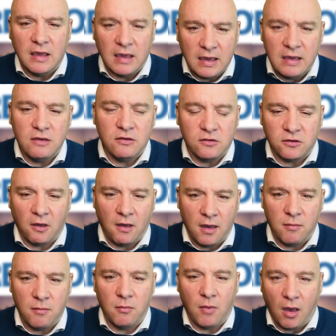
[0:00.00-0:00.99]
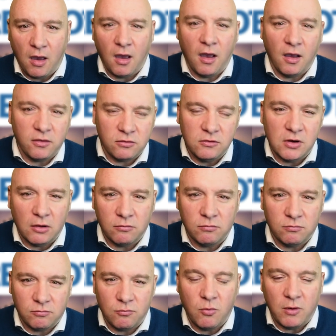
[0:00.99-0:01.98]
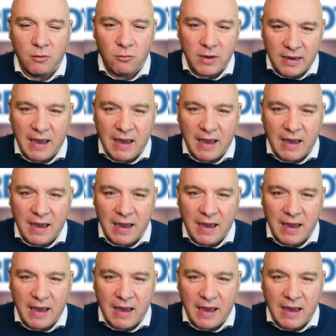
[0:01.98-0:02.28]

Each time we